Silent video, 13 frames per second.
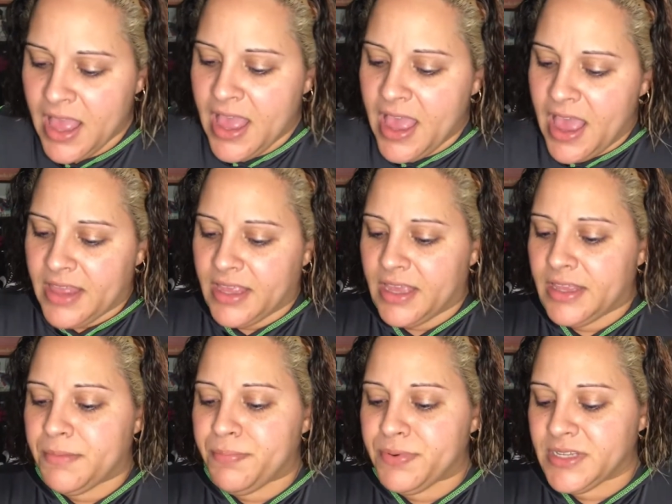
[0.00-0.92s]
And then
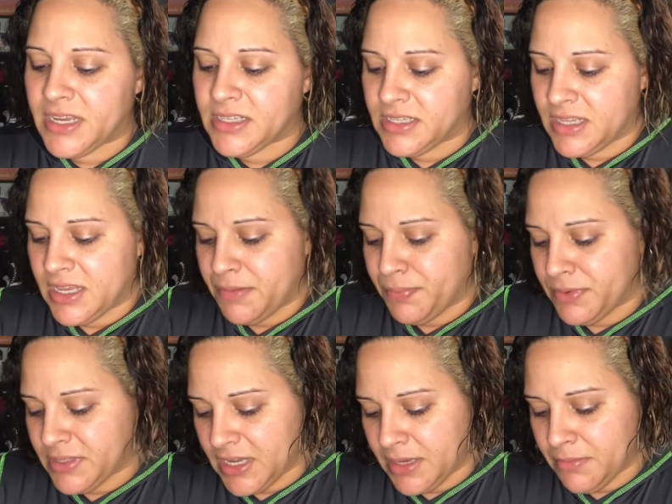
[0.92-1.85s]
the heat
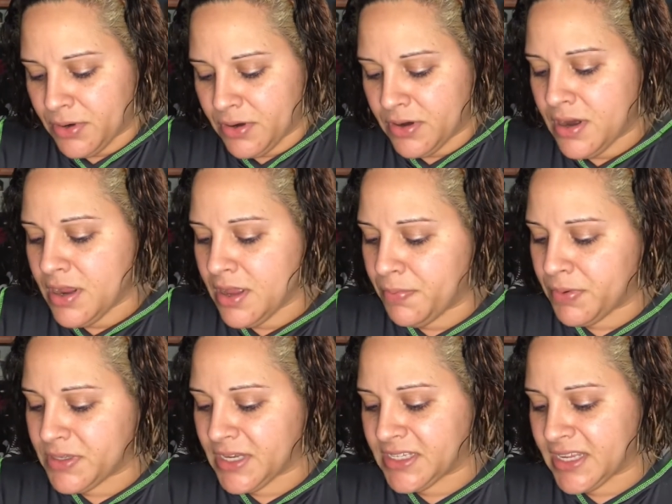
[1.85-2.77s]
protamer
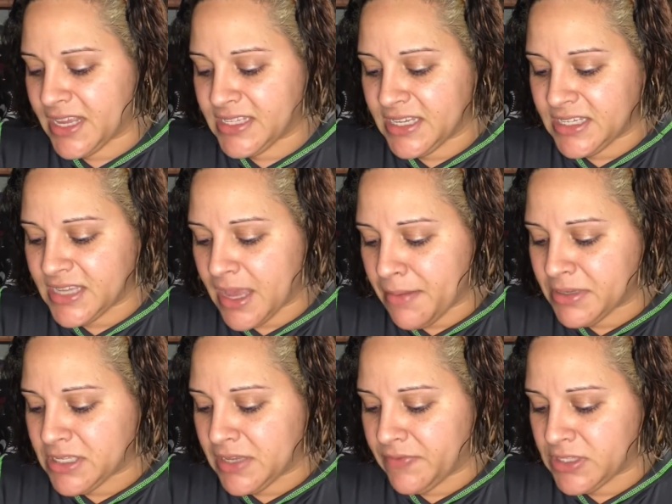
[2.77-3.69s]
protects against heat damage,
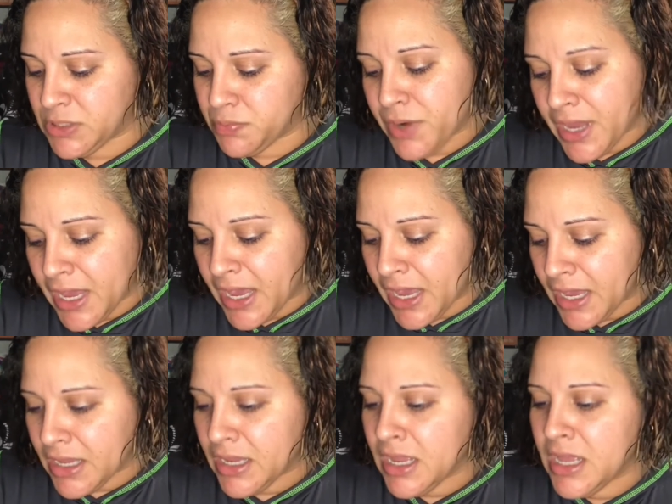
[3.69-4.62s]
leave-in spray.
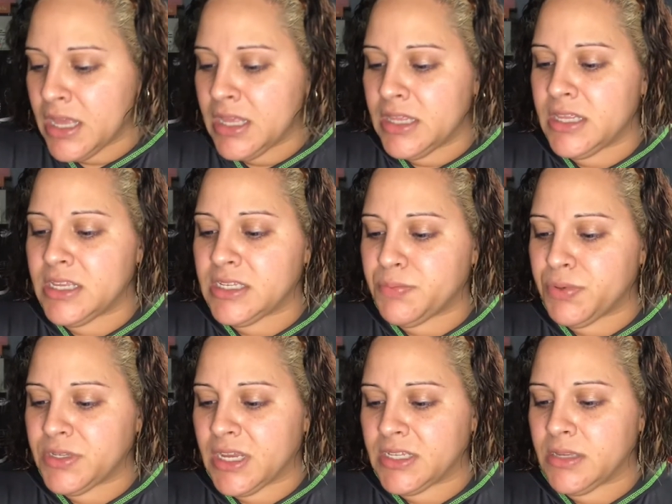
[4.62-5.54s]
This
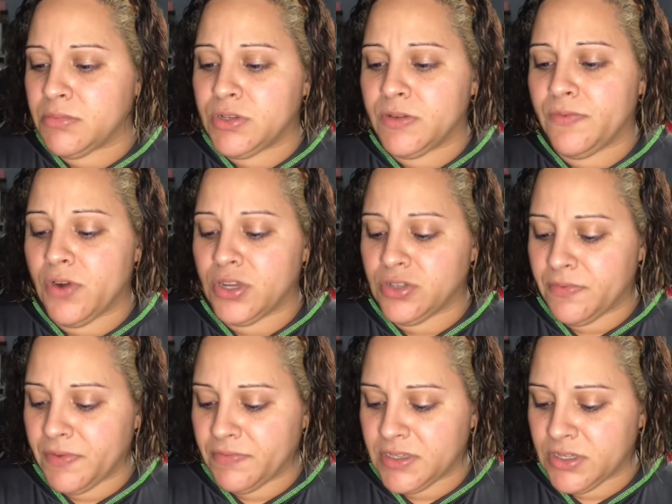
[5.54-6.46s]
protects up to
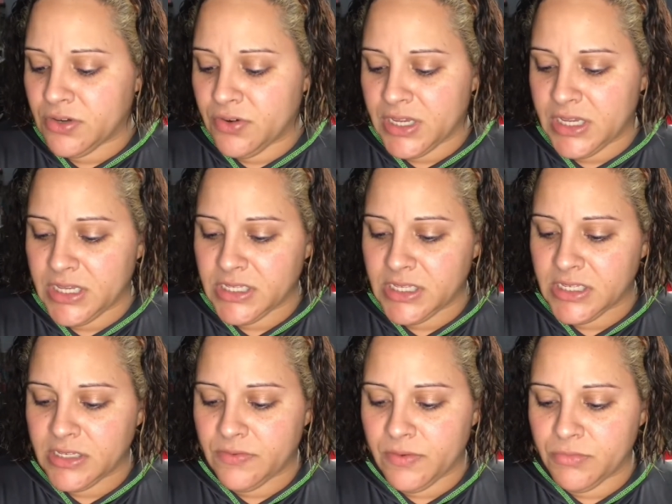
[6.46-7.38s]
450 degrees. This
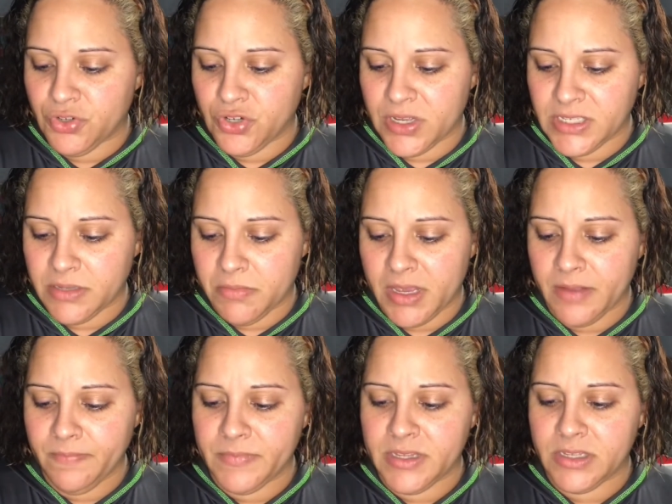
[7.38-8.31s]
is from Tresemme.
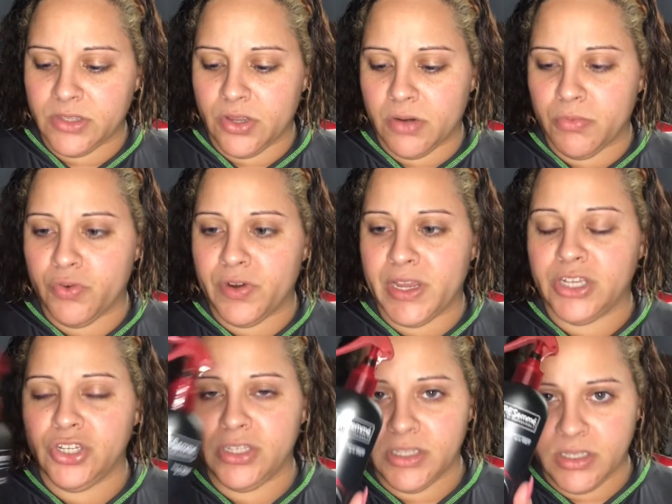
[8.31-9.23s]
This is Thermal
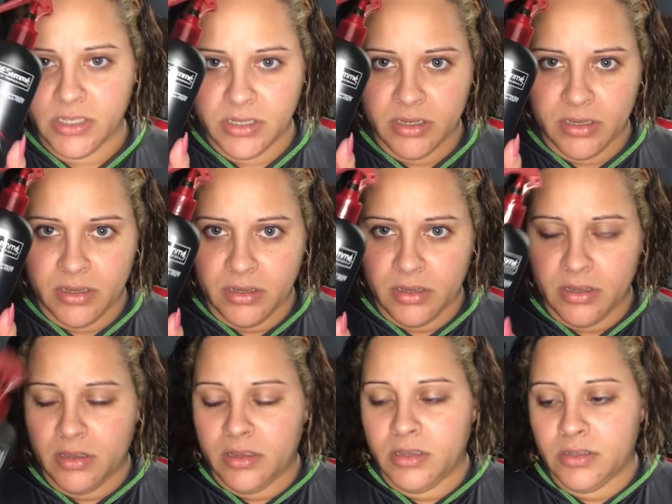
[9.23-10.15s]
Creations.
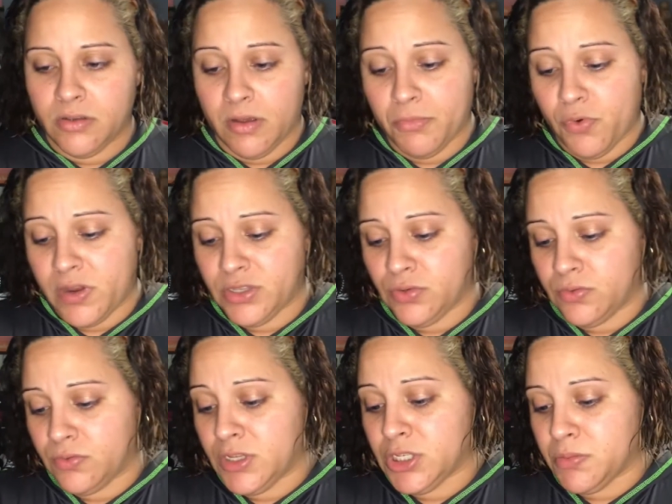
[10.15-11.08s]
So I'm going to
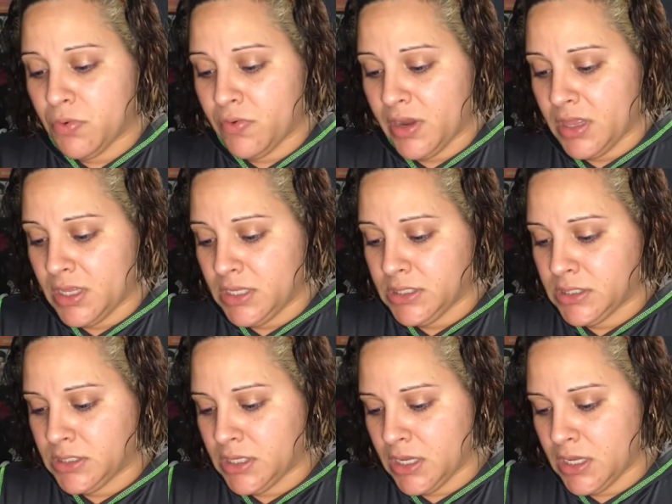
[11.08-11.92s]
spray this